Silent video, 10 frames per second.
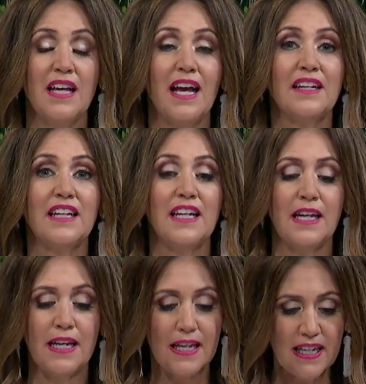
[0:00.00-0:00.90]
and
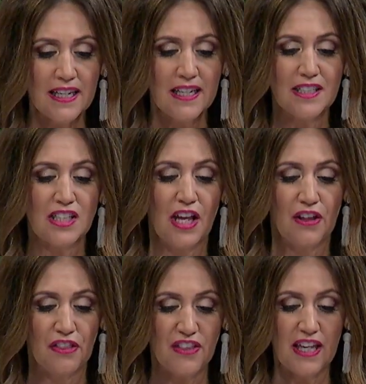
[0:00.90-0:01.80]
he is
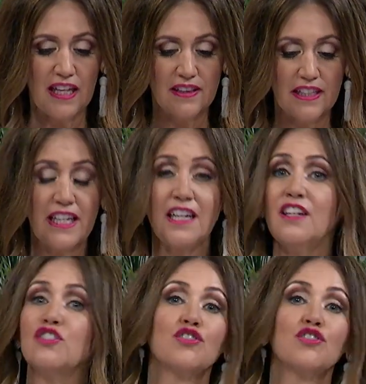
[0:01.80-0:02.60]
the lead